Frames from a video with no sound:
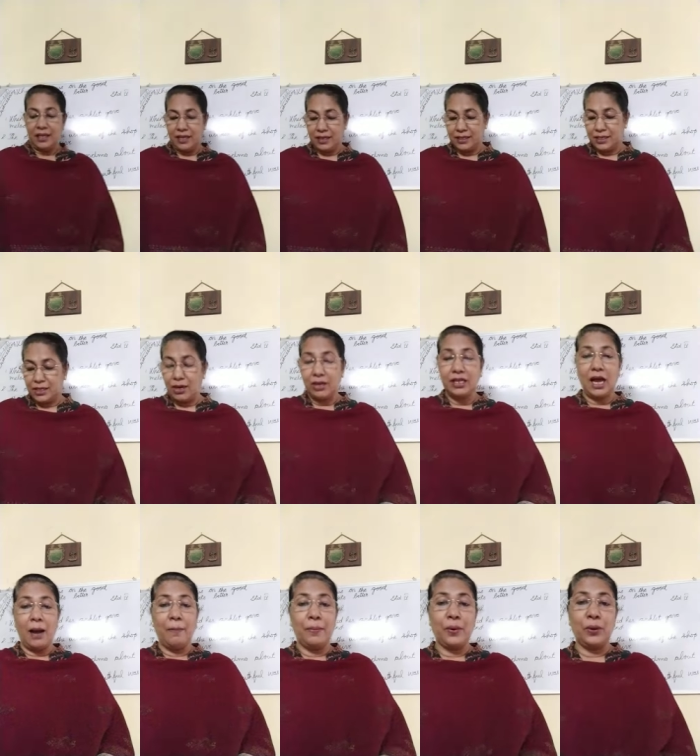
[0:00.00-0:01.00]
It's not
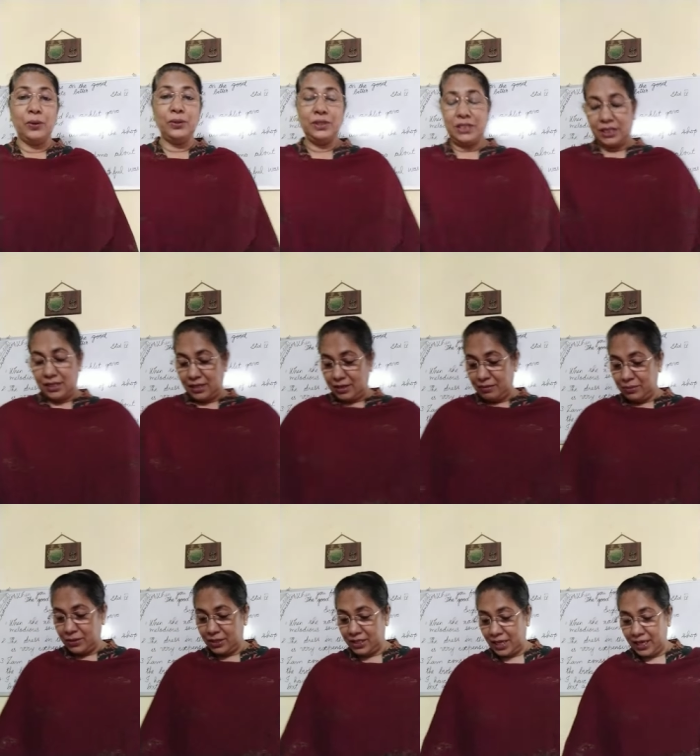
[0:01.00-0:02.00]
approach
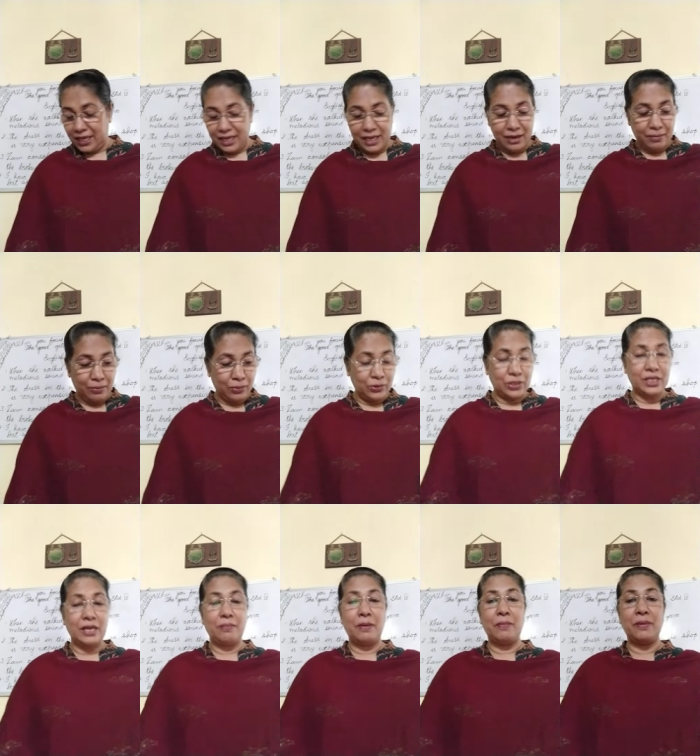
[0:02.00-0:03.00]
because I hear
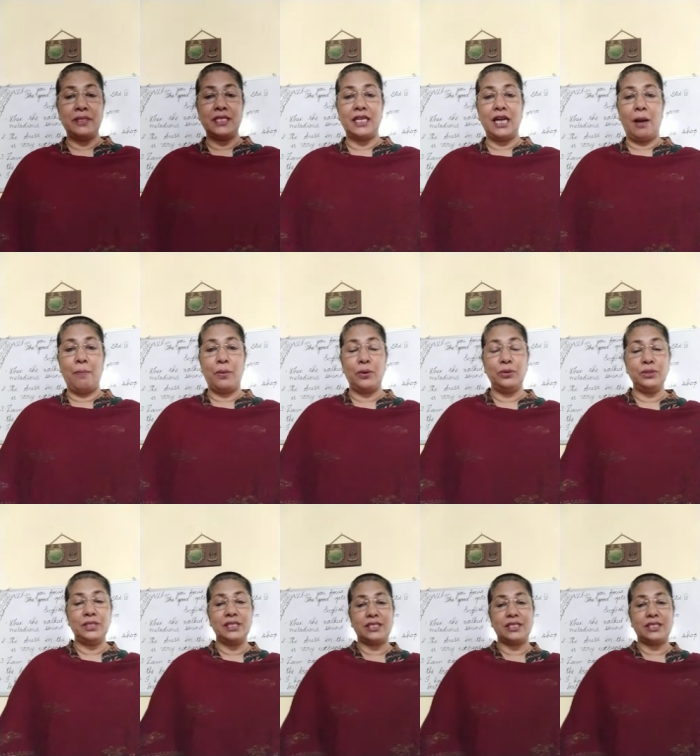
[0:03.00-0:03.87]
mostly people saying approach.